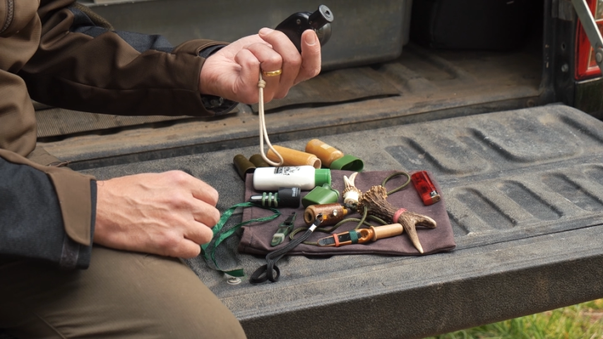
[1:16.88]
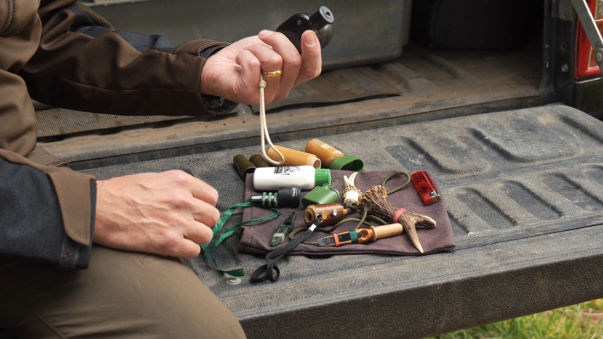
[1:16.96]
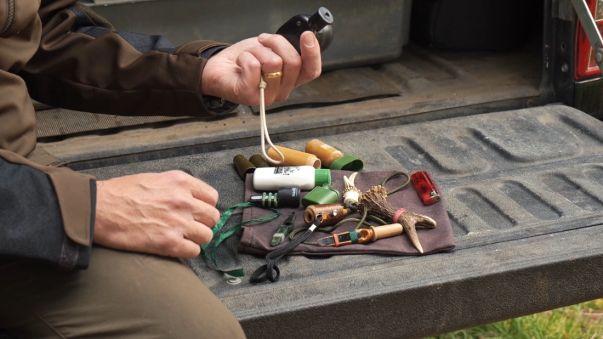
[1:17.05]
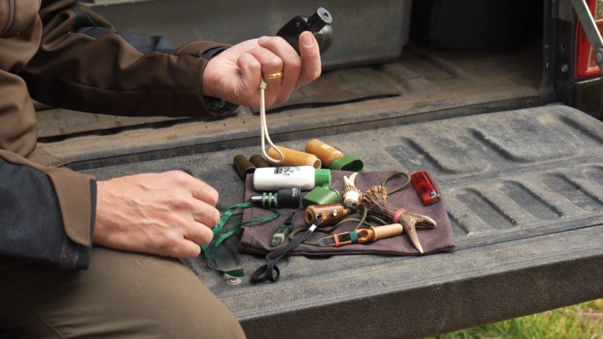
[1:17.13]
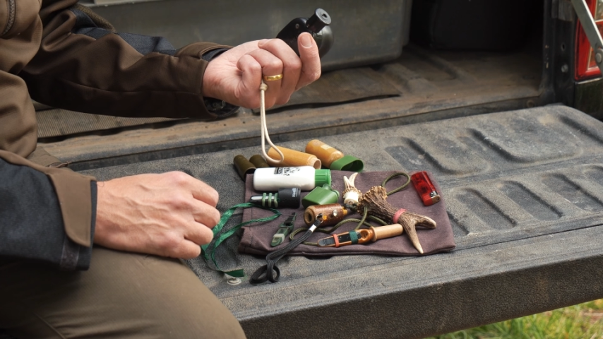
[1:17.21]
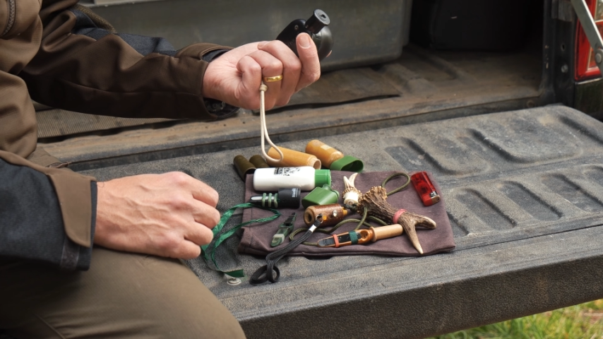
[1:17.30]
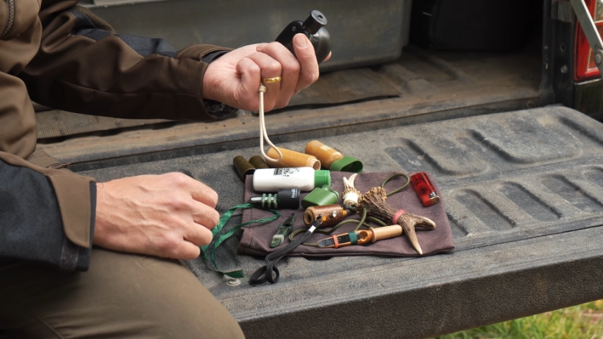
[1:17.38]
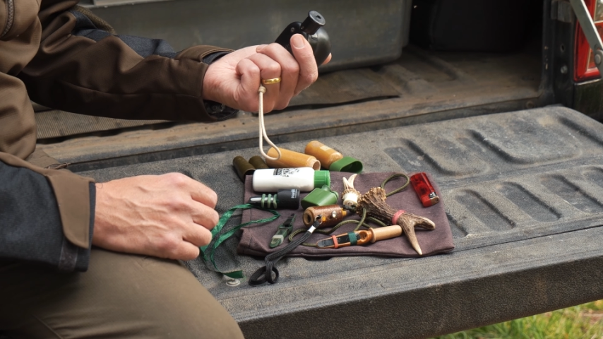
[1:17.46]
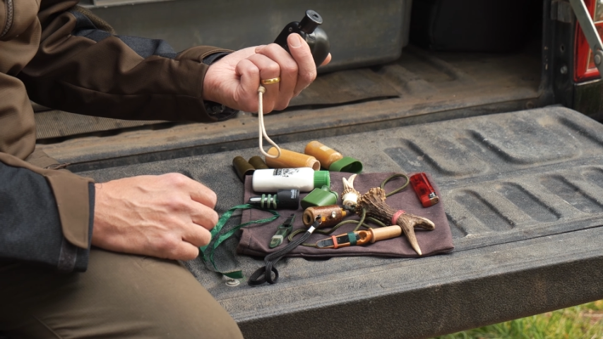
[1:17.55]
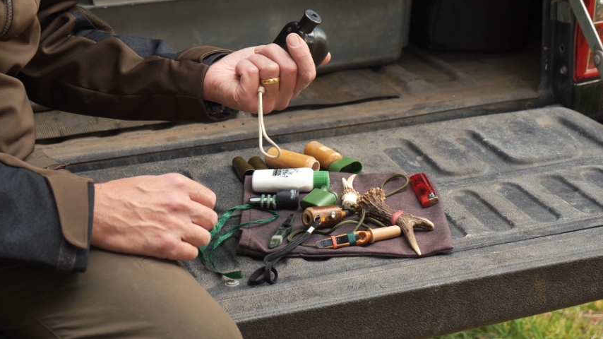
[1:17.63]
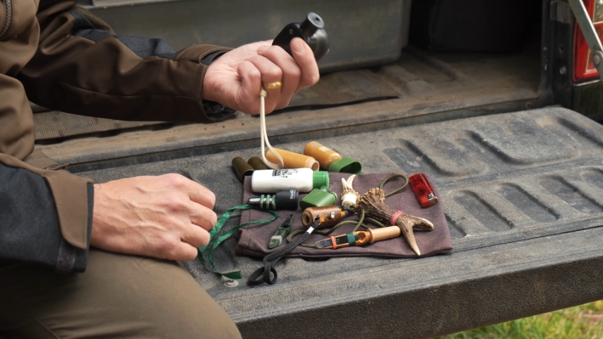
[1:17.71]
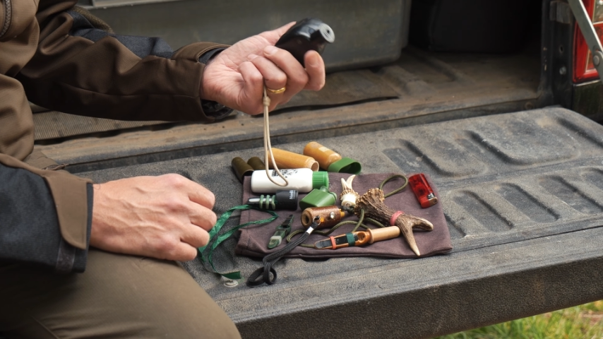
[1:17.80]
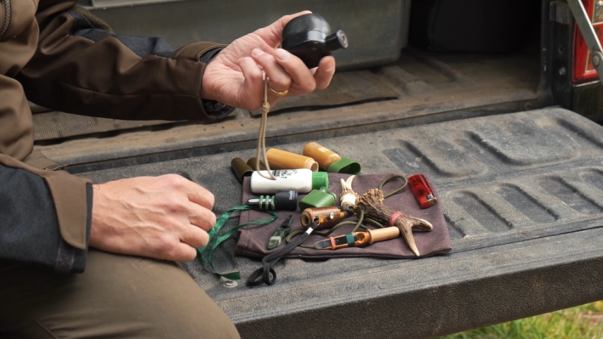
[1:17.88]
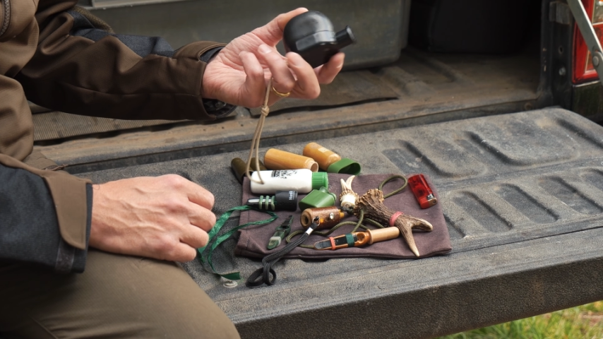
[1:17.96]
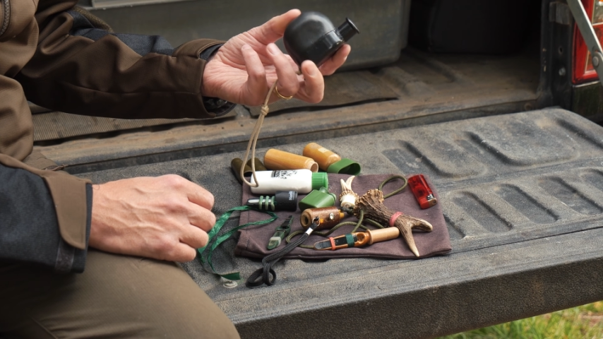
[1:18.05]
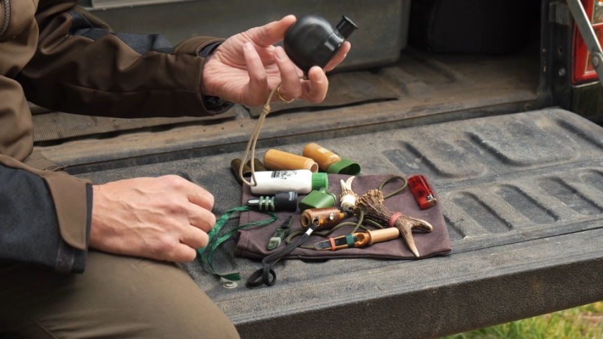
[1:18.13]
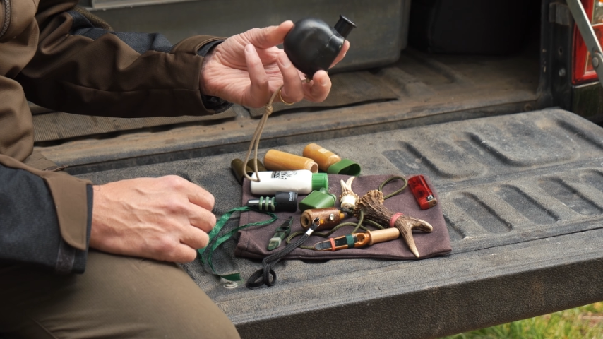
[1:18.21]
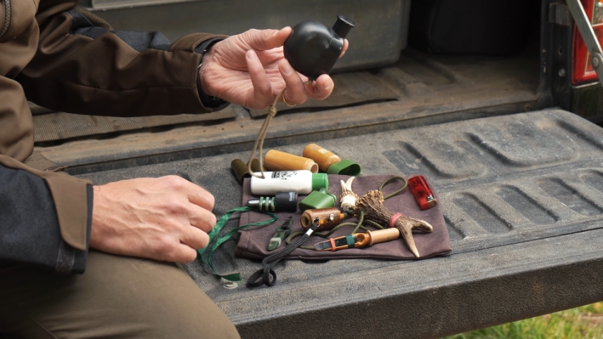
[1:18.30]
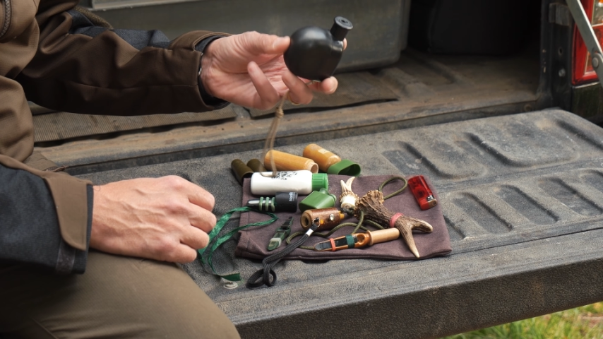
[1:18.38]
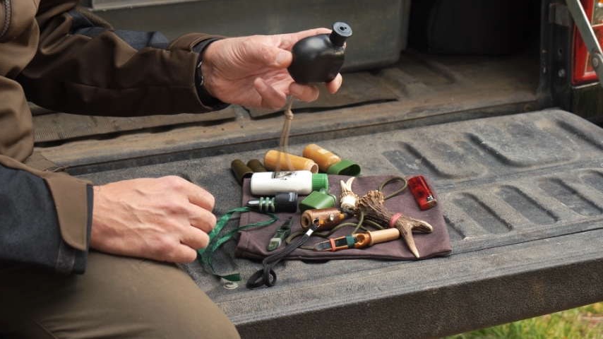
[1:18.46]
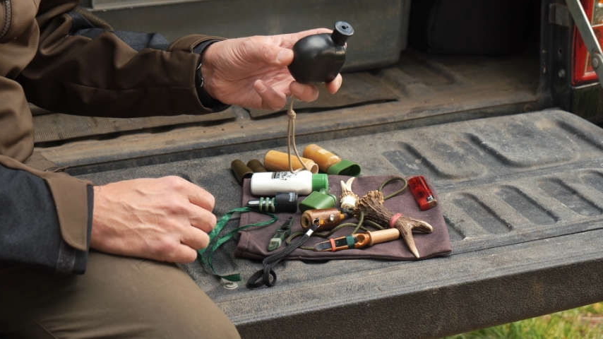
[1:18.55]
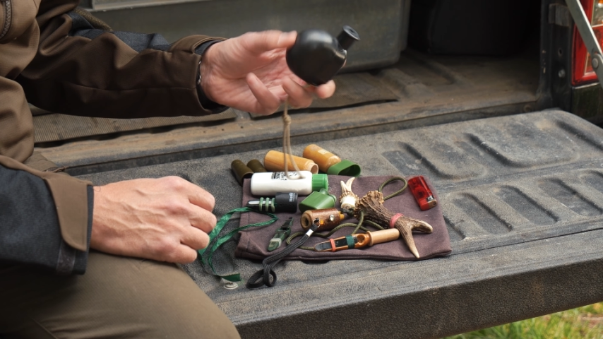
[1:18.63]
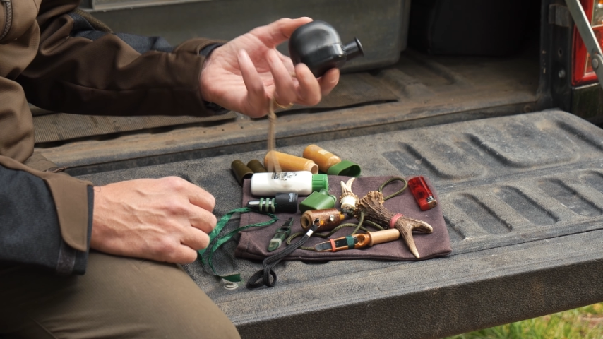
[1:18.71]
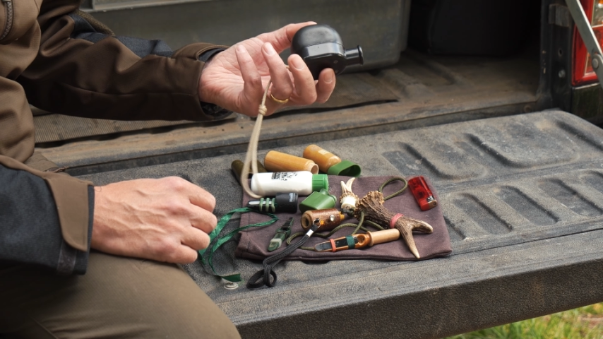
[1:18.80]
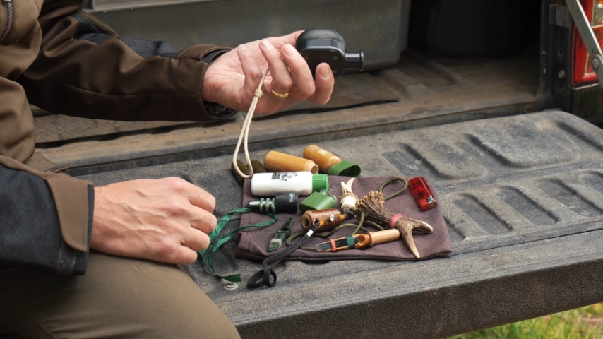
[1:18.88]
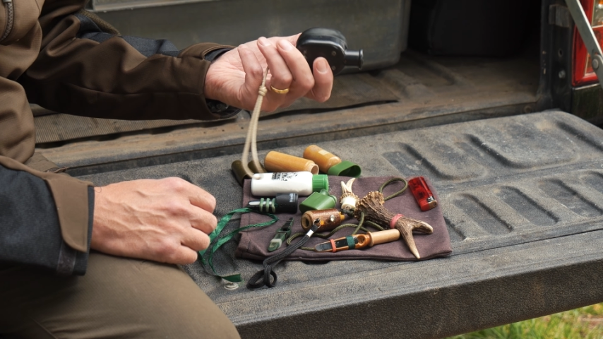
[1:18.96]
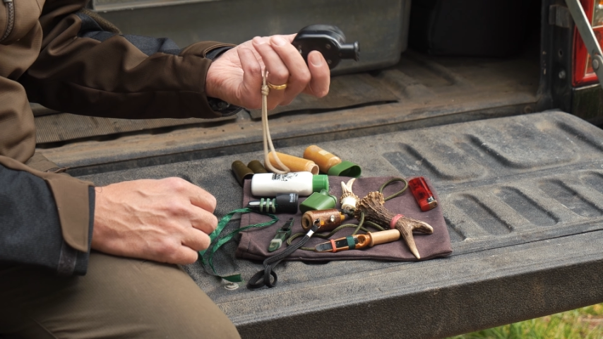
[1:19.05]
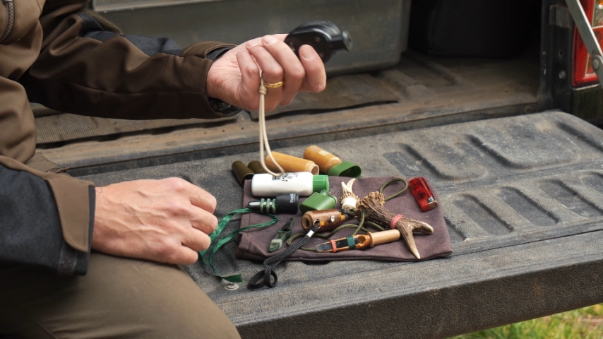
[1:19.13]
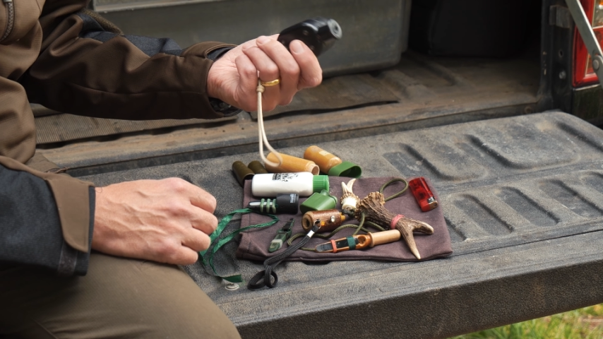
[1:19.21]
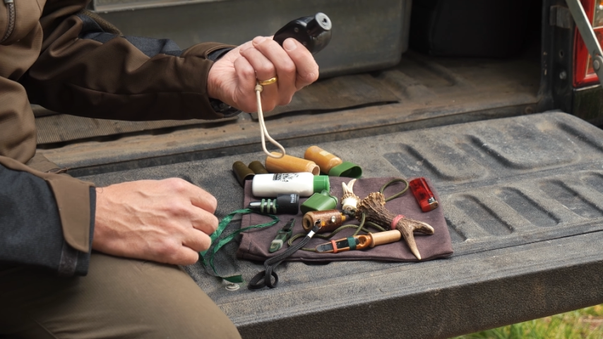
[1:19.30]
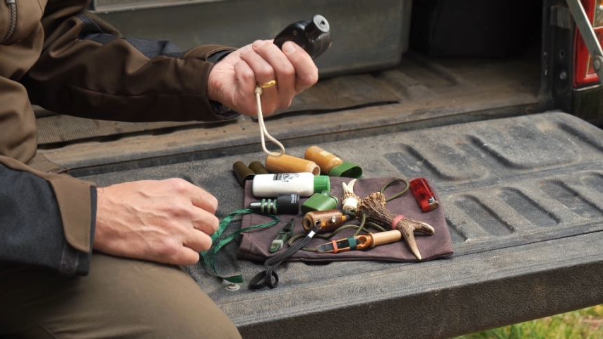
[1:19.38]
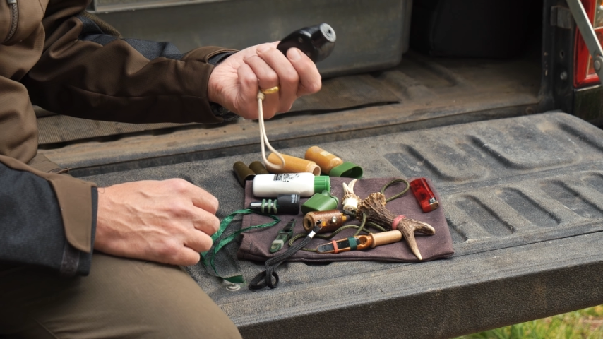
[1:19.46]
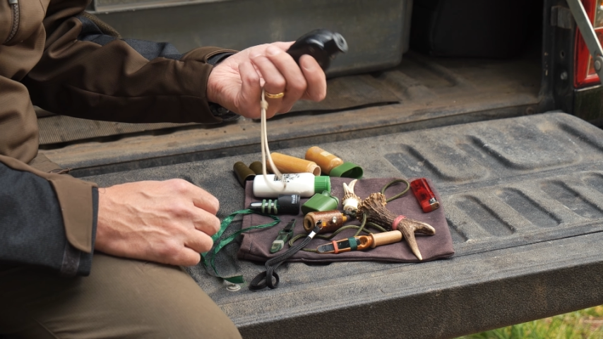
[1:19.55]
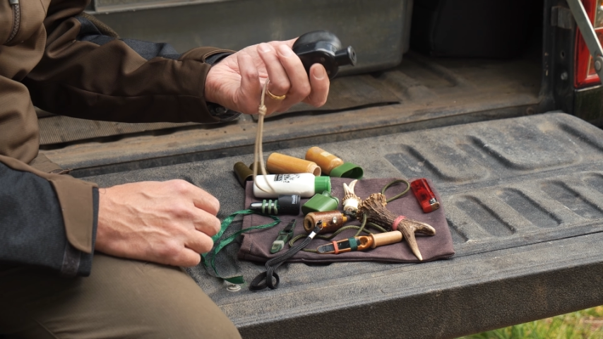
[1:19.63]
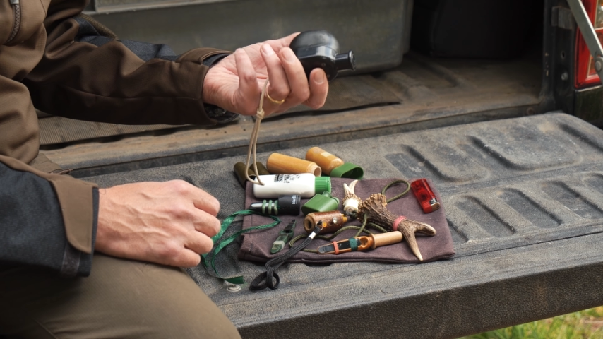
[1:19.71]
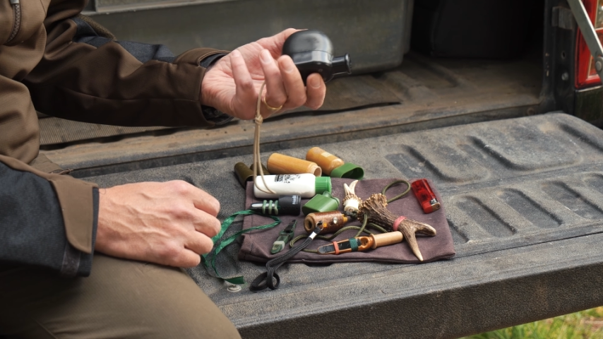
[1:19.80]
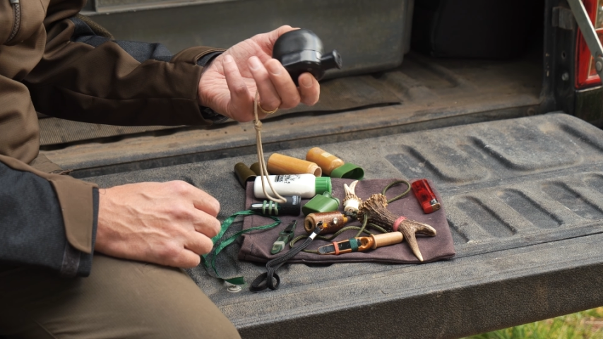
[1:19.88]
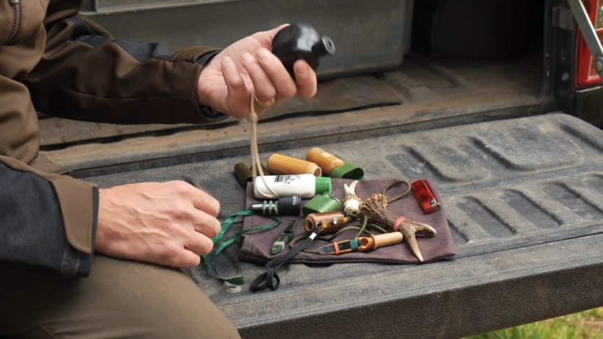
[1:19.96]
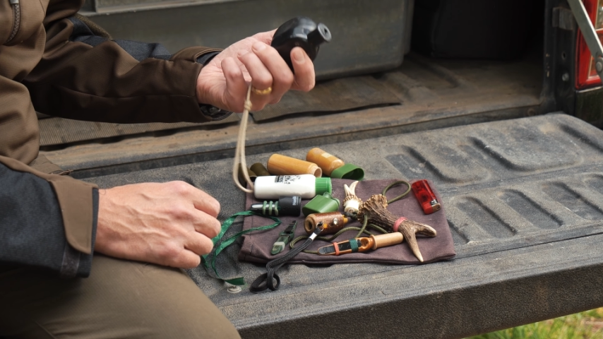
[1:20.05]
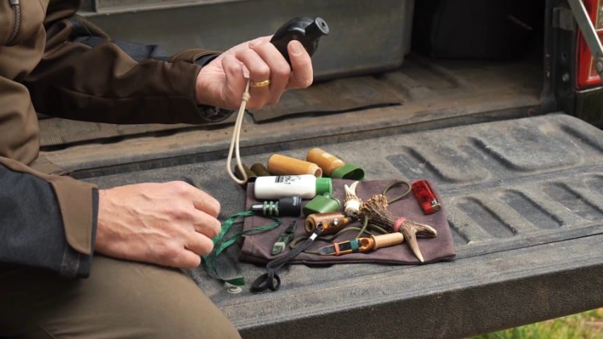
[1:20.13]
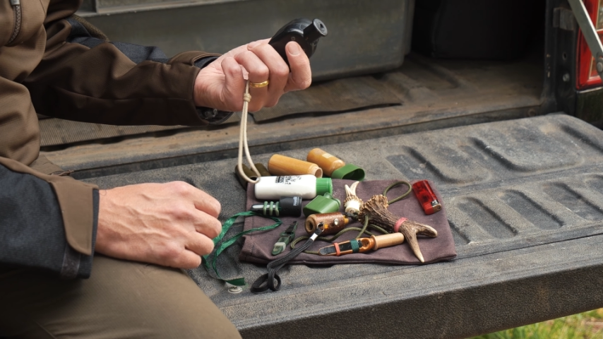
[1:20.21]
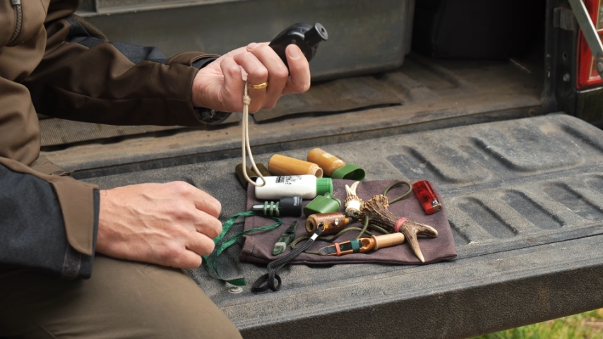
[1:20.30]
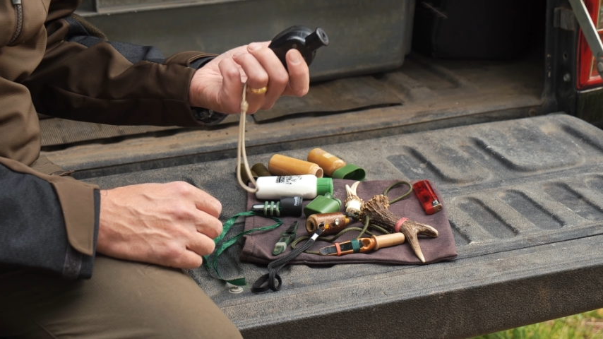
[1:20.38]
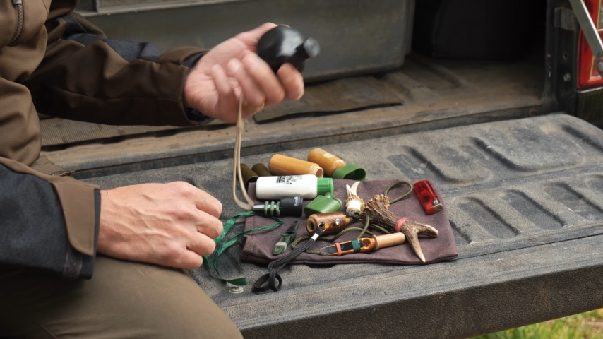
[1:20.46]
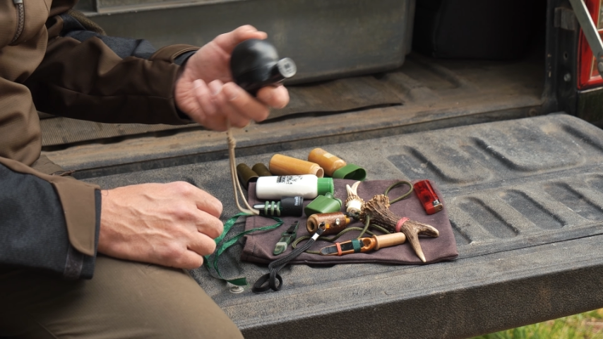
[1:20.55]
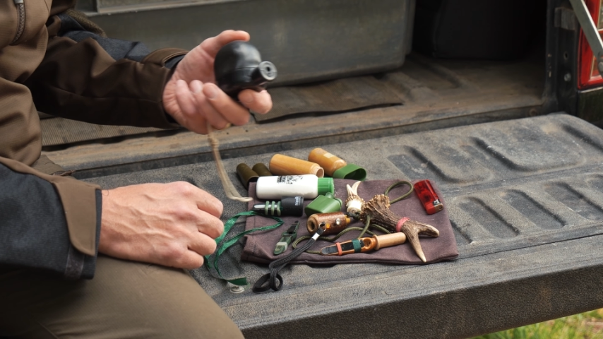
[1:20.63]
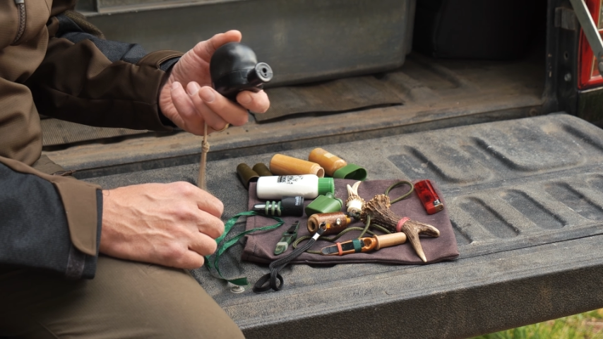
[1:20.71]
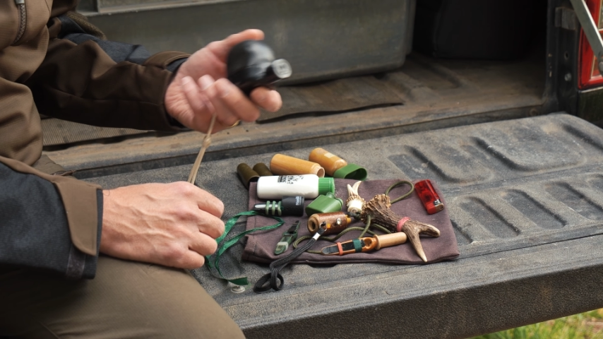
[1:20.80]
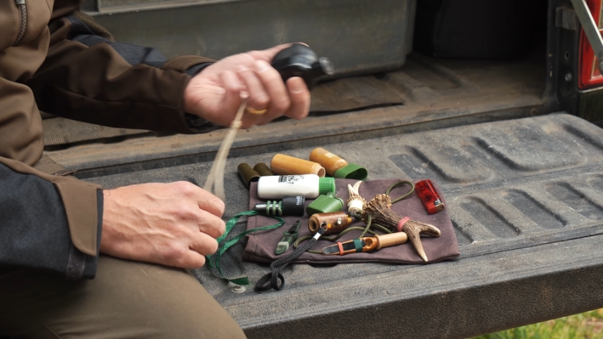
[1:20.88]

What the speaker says: No face is visible, so there are no lips to read.